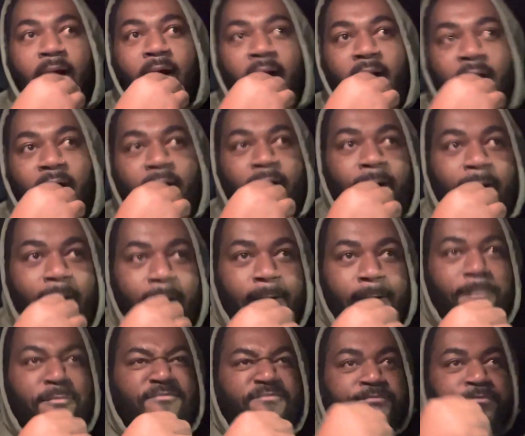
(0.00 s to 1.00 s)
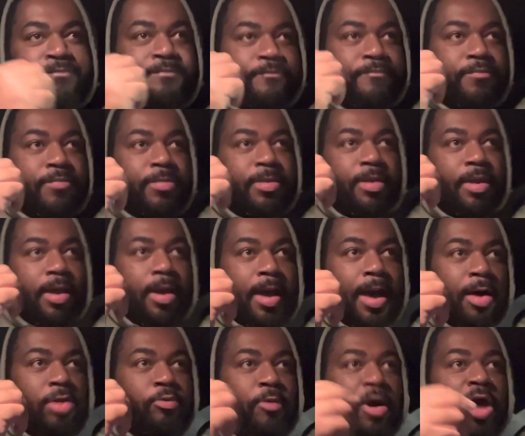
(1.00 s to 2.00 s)

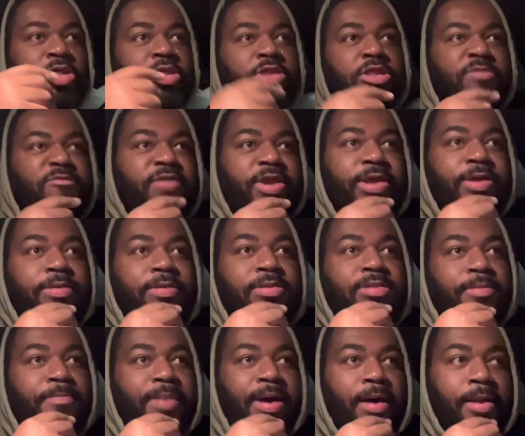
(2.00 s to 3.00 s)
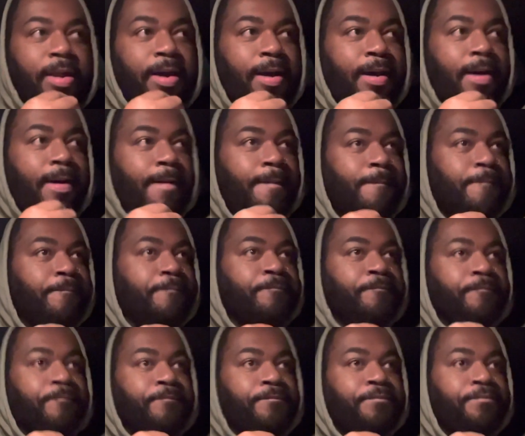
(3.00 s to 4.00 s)
I was watching some videos about
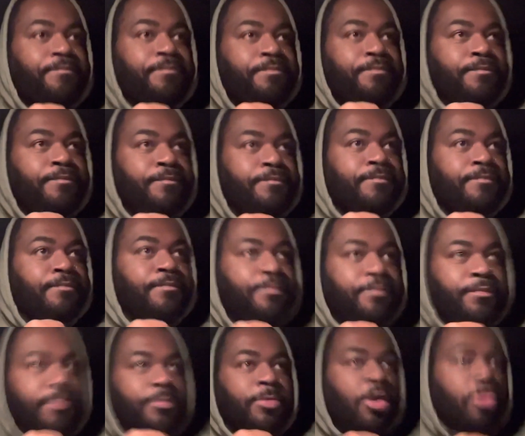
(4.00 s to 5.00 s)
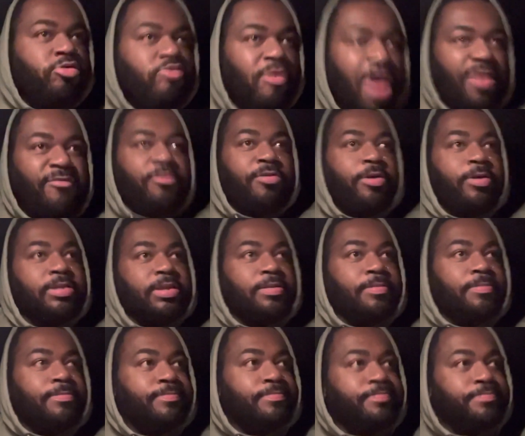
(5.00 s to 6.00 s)
um, travel
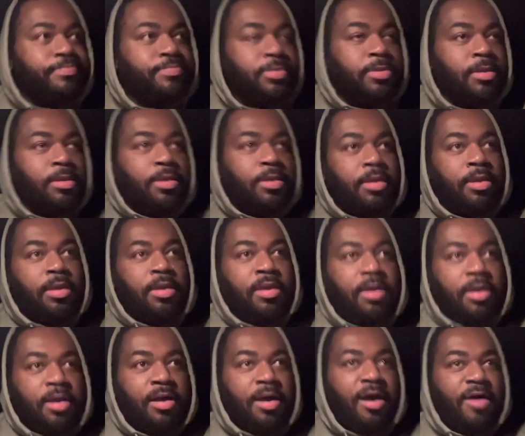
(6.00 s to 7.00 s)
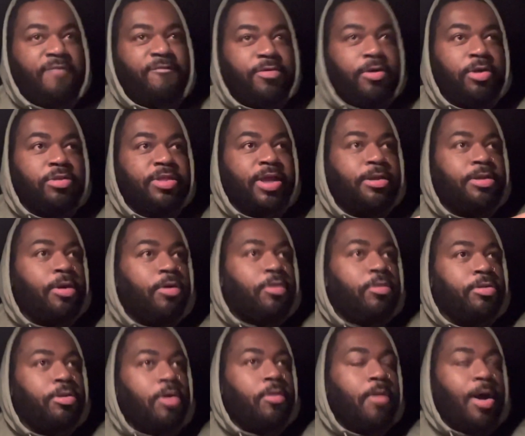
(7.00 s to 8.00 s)
nursing uh, for those that
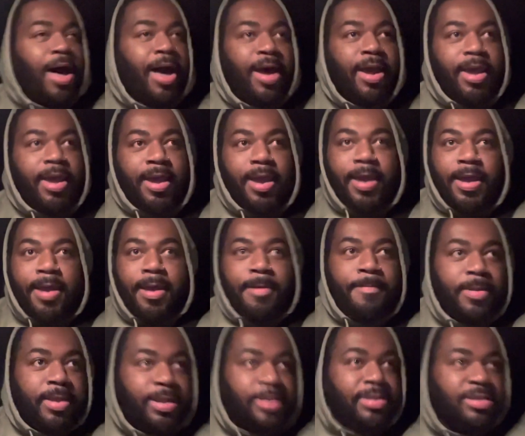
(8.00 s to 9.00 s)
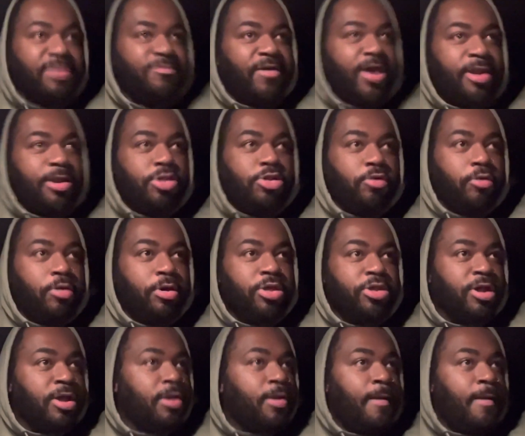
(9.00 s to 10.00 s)
don't know, I am in Savannah, Georgia.